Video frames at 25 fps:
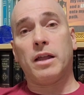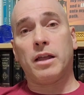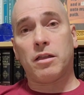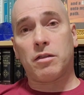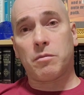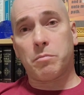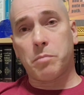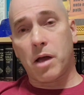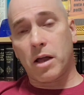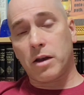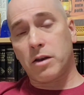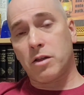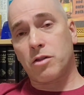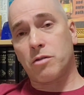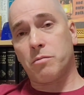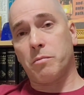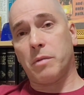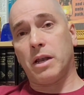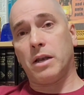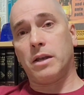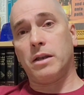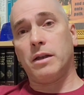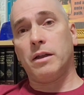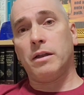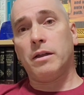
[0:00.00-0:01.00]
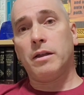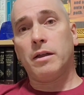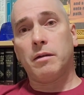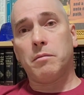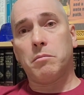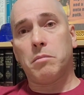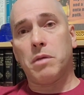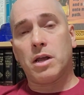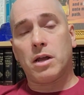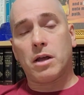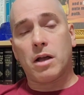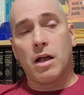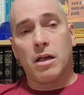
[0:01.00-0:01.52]
it's punishment
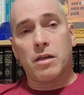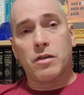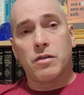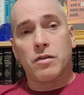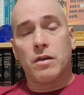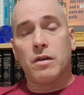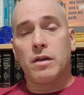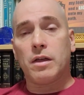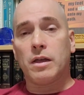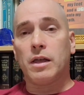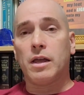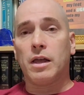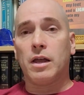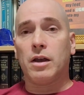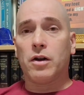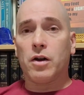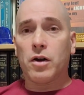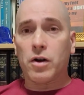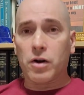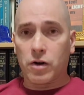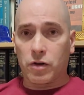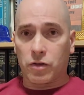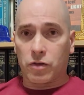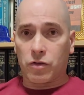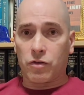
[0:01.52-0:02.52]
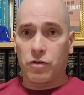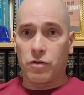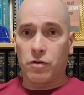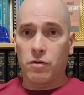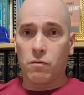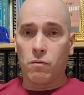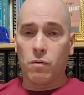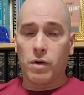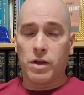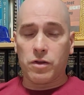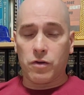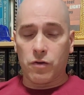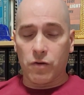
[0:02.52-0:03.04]
because it hurts
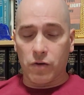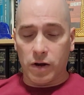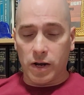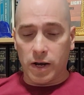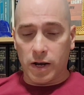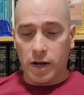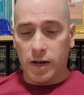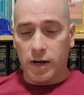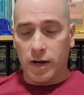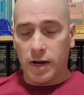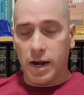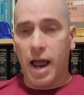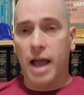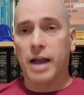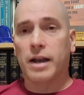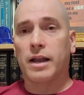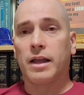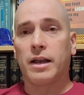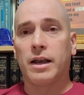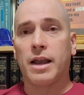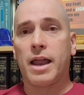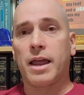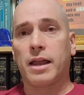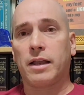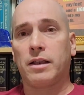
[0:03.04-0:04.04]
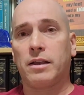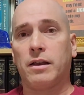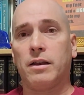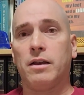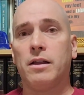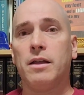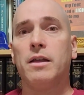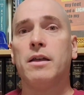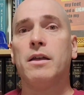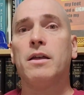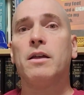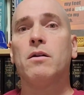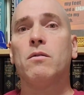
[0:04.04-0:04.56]
when you're not connected
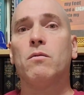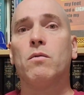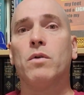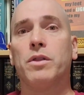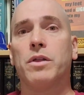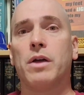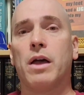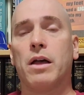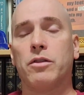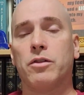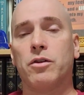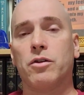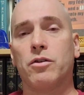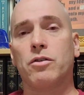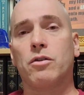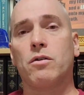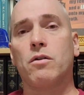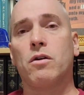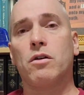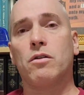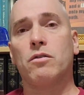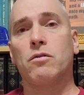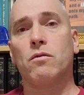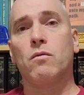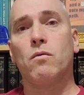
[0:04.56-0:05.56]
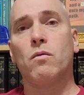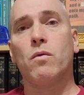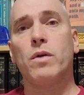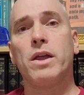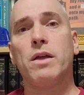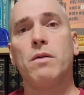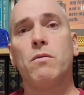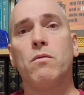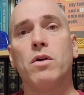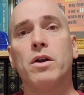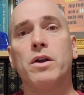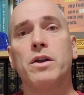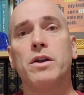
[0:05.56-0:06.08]
with others, because we
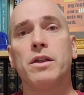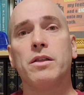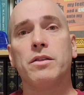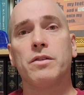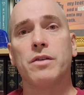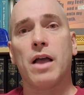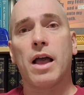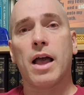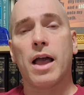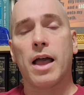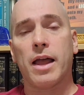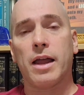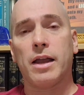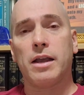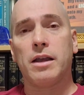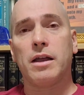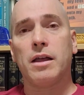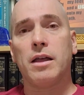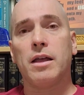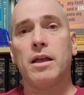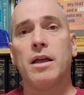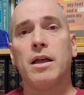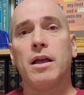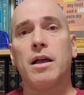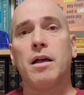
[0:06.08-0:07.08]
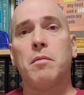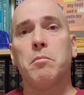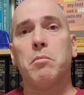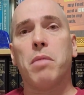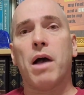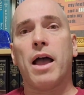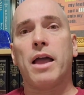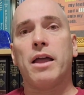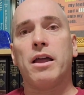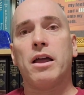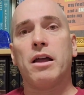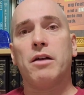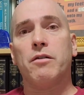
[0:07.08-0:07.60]
were designed
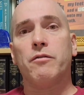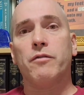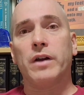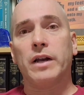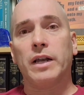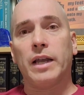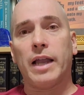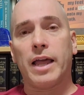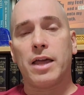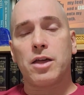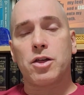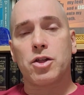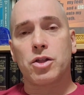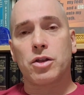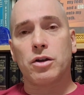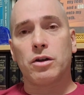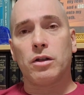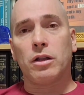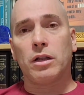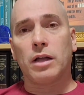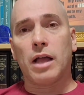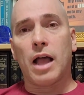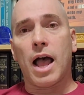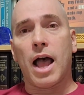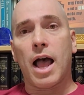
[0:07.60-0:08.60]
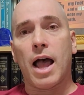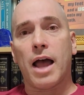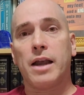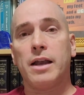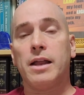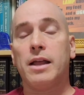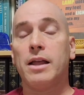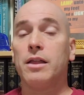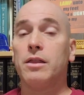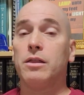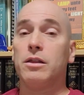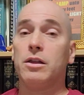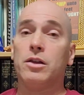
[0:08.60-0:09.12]
by a relational God,
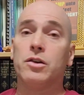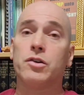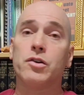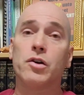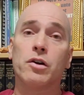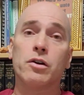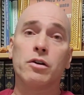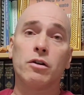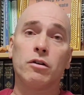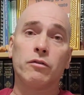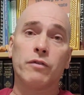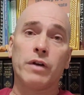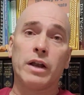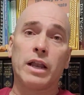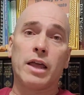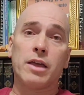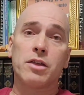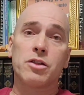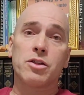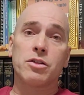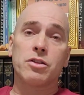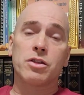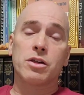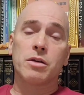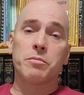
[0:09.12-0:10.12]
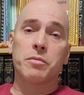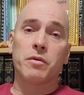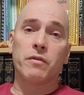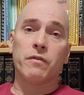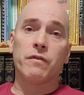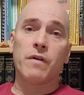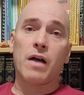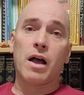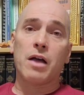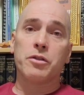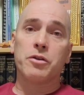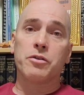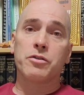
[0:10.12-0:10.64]
the eternal relationship of
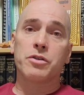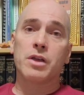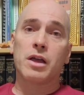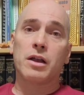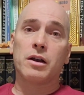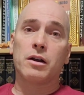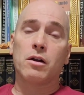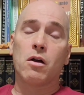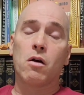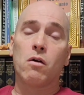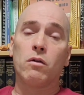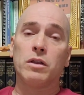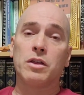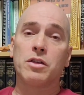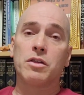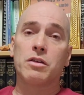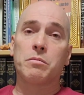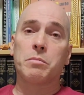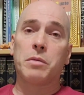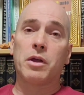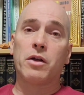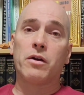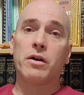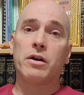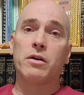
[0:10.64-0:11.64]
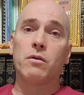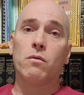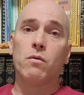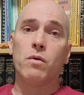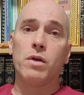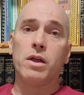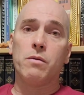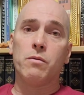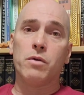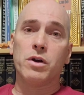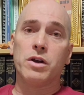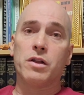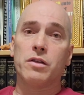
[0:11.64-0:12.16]
Father, Son, and Holy Spirit.
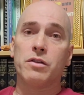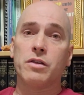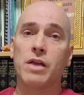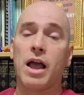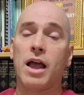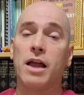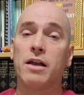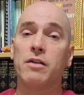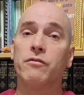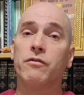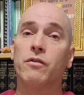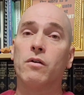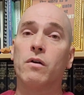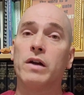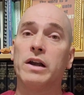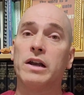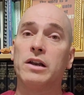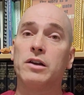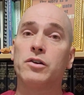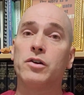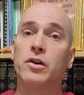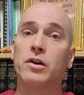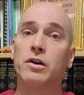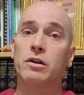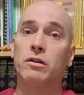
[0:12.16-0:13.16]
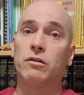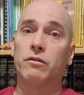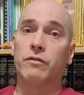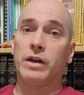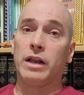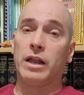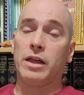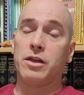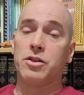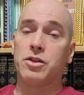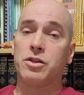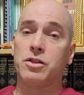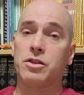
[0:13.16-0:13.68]
We were designed for an eternal
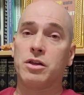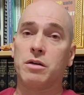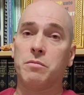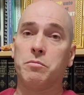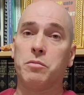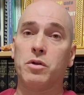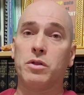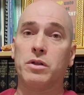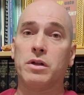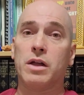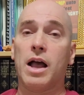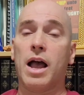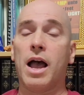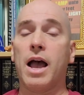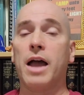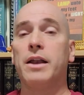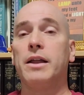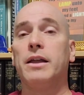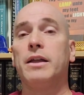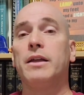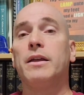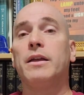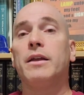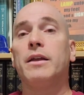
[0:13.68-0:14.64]
relationship with God.